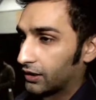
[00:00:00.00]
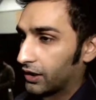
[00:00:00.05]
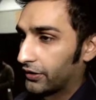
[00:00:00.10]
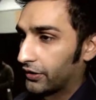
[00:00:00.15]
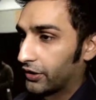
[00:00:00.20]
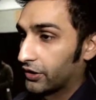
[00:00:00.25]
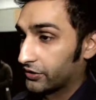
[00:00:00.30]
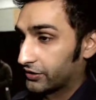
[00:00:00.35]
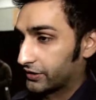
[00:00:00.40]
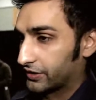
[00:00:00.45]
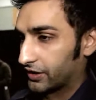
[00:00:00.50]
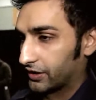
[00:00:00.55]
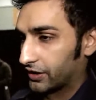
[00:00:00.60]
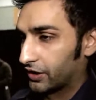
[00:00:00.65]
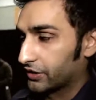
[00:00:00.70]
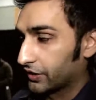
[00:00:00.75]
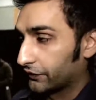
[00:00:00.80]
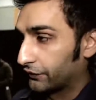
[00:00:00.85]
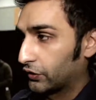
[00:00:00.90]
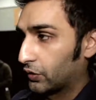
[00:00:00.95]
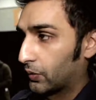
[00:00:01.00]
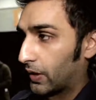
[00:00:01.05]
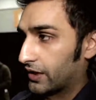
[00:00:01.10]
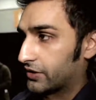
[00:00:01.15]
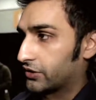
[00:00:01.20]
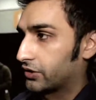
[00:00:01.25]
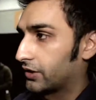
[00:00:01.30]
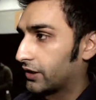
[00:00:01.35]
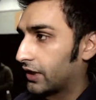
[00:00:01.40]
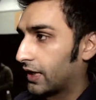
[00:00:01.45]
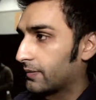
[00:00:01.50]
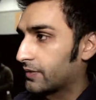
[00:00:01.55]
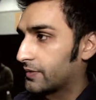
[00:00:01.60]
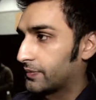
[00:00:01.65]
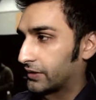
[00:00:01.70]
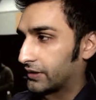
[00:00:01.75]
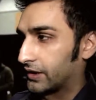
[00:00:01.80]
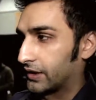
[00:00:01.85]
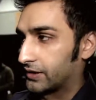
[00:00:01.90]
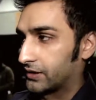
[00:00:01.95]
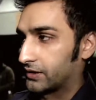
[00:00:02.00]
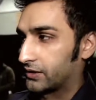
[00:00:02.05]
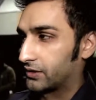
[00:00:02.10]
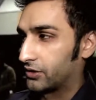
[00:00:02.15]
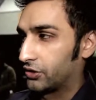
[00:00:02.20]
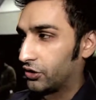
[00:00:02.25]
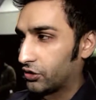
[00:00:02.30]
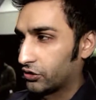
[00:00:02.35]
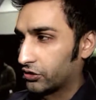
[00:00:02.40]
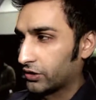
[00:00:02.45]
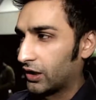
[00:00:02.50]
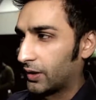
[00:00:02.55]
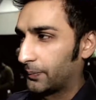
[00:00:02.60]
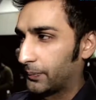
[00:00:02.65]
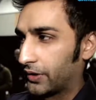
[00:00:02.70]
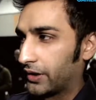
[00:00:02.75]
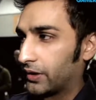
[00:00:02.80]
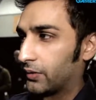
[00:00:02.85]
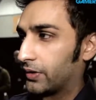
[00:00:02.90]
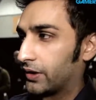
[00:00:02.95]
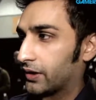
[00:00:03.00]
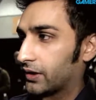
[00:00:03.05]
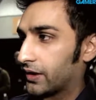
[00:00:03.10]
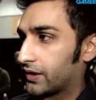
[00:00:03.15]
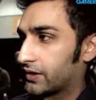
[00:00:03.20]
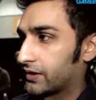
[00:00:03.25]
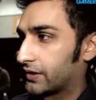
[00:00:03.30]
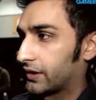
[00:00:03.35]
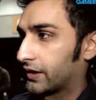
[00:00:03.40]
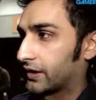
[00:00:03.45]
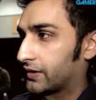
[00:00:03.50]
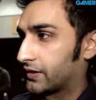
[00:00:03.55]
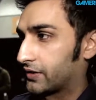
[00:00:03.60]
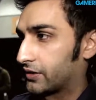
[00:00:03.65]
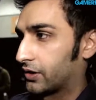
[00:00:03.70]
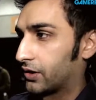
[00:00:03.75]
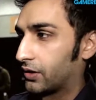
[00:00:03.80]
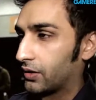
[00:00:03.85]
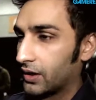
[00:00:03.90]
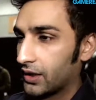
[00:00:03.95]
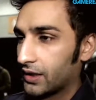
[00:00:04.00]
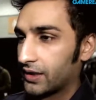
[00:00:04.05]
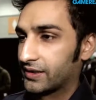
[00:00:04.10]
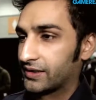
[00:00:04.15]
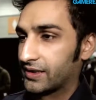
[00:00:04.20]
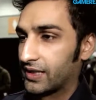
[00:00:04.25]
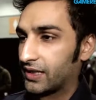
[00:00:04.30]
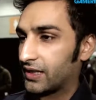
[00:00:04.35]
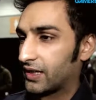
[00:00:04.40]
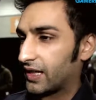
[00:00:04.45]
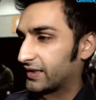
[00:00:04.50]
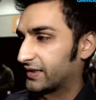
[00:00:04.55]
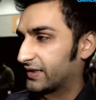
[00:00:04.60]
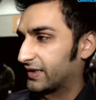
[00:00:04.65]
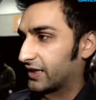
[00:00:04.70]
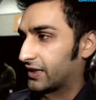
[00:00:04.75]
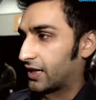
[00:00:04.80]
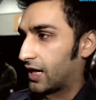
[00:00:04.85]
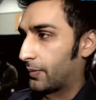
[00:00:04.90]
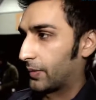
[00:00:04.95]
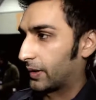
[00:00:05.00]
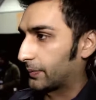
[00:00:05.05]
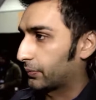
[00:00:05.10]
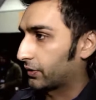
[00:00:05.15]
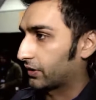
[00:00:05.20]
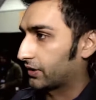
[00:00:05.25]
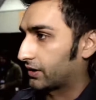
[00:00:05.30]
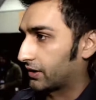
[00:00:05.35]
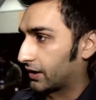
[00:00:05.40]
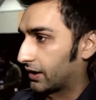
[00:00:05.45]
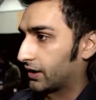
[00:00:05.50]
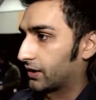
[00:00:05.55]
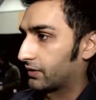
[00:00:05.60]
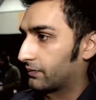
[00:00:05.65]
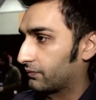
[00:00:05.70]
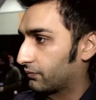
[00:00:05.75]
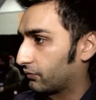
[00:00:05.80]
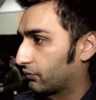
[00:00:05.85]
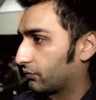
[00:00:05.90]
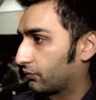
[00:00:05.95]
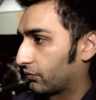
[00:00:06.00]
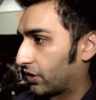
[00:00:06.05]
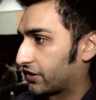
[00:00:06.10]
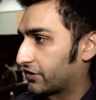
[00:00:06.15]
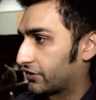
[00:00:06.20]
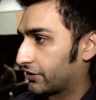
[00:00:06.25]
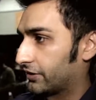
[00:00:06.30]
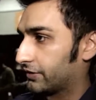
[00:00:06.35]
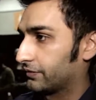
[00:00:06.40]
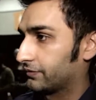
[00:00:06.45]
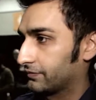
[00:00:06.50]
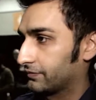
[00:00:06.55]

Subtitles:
There's a few Western games, but they usually are pretty realistic, so it's kind of nice to see a comic book kind of Western.